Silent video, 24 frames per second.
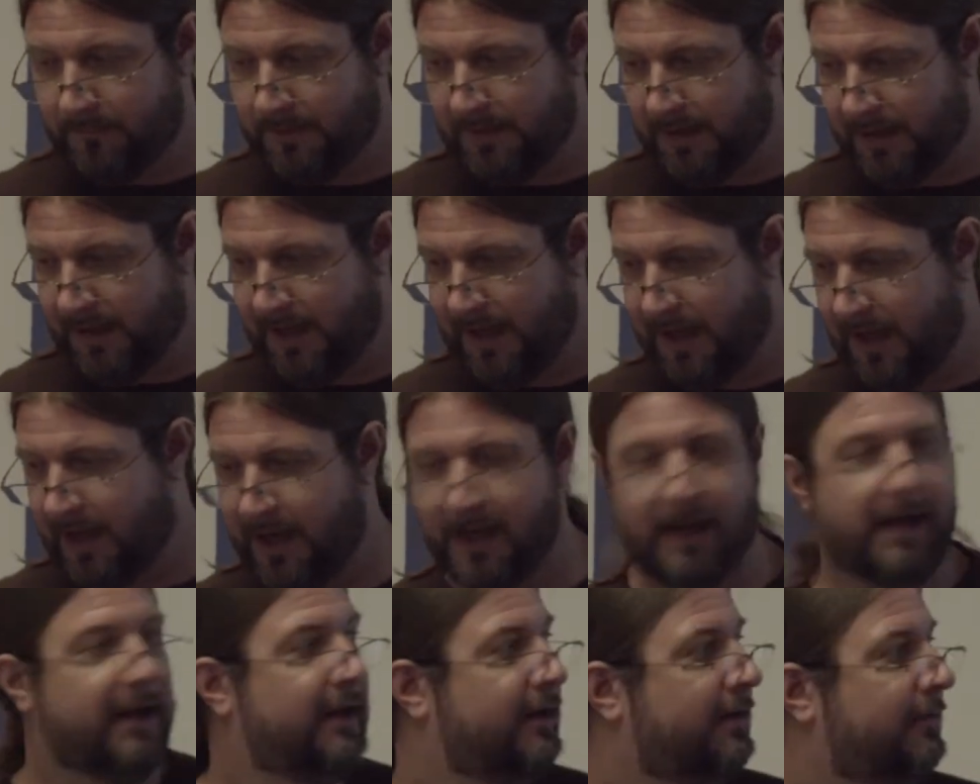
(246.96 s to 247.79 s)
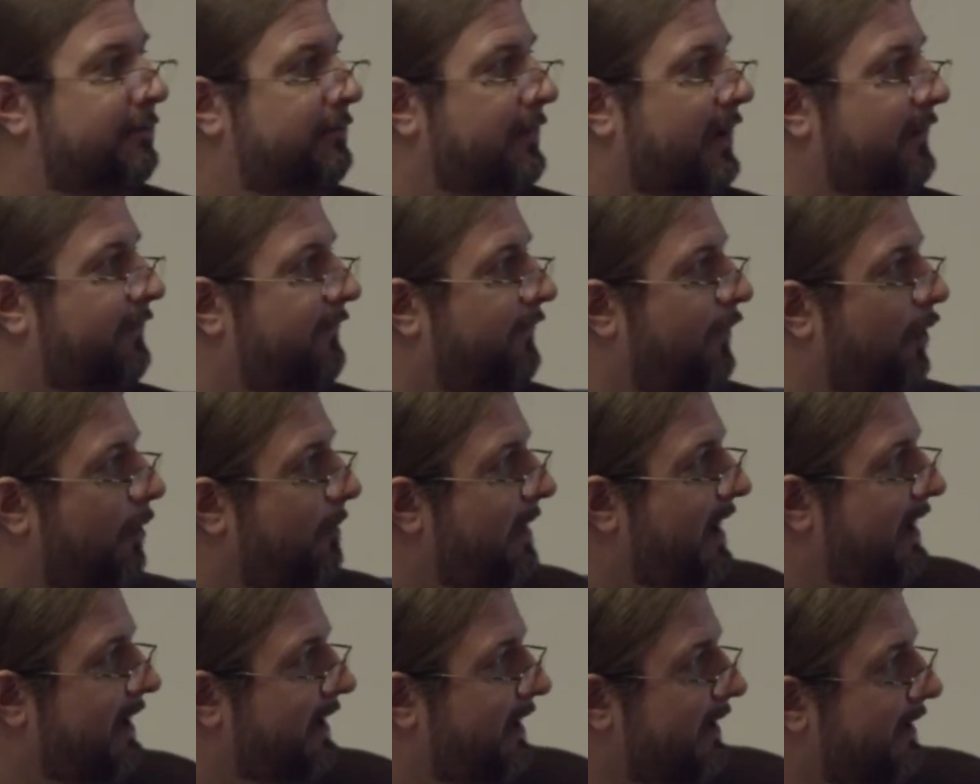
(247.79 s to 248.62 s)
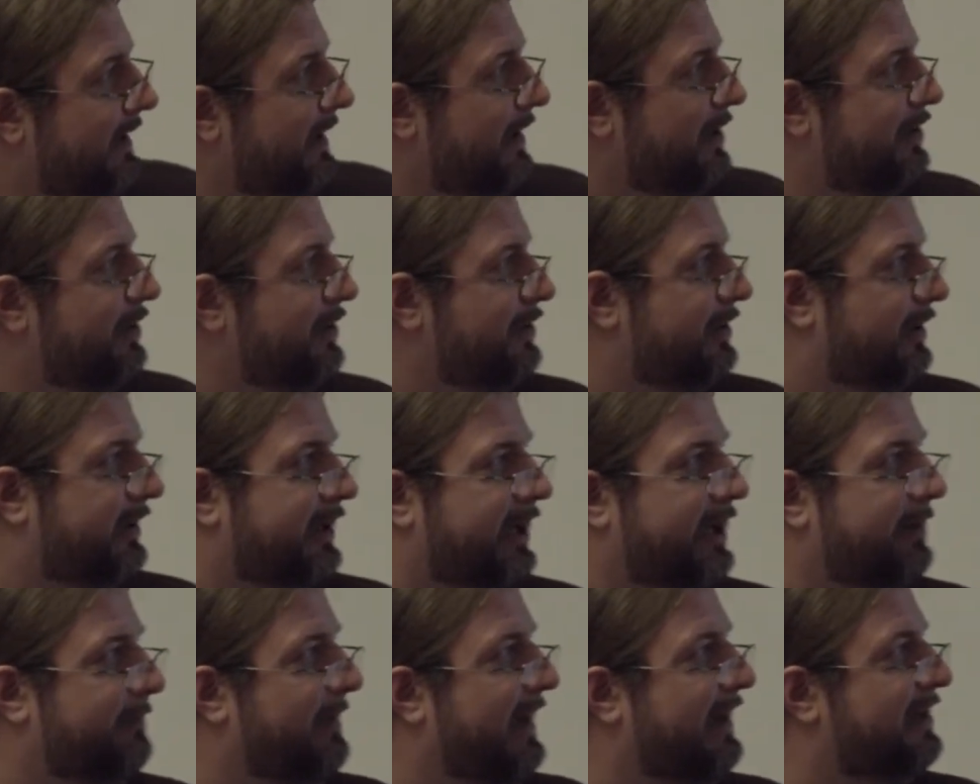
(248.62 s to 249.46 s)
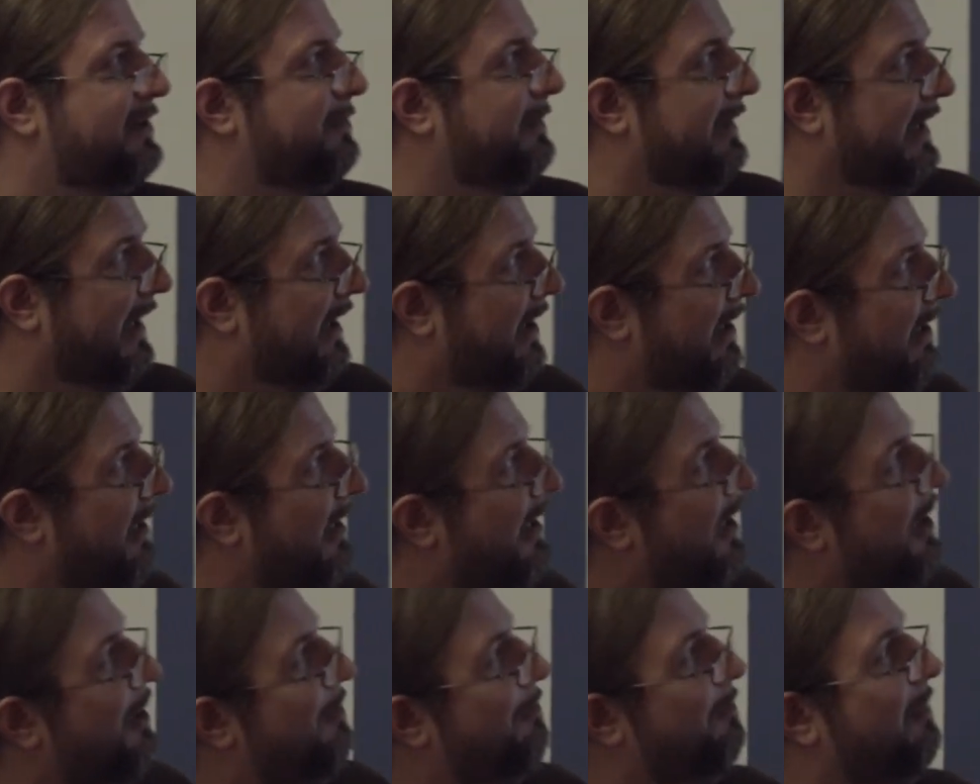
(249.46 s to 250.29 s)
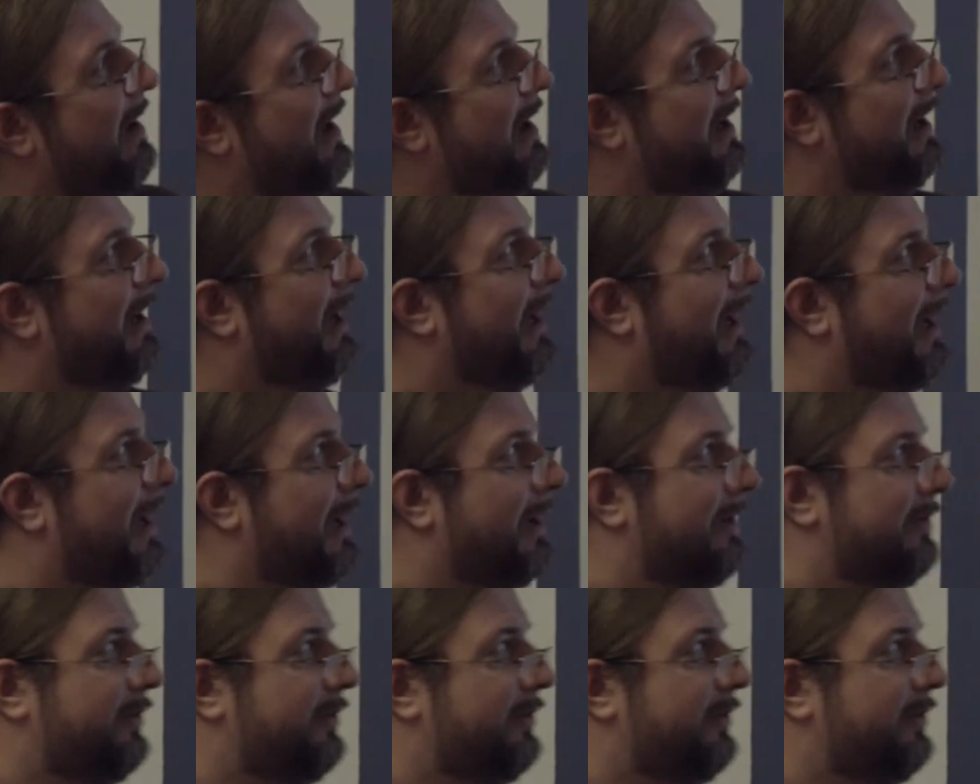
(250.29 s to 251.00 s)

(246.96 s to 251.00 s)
Aha, my formatting issues are getting back to me. But